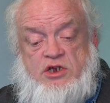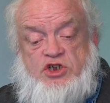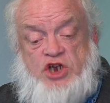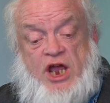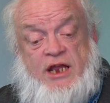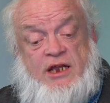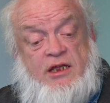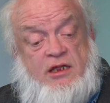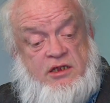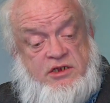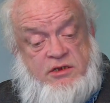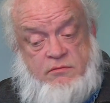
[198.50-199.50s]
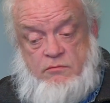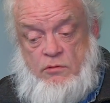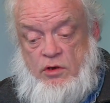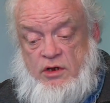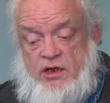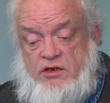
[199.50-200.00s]
China is
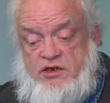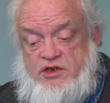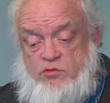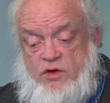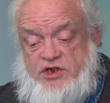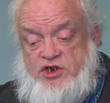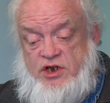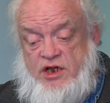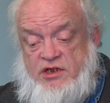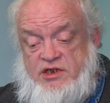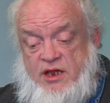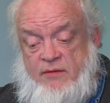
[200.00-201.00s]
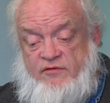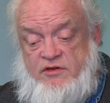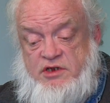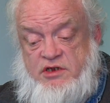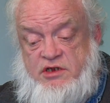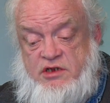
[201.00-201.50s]
looking to switch its
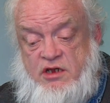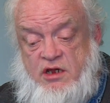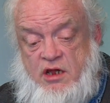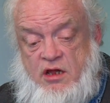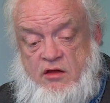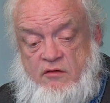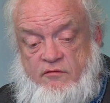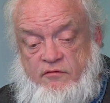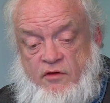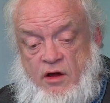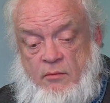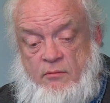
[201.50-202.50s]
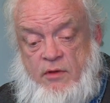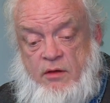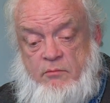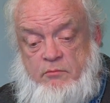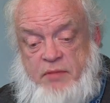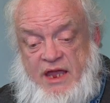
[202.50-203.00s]
emphasis from
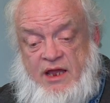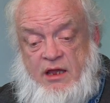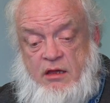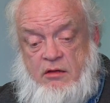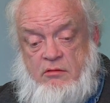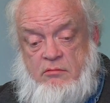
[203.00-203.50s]
big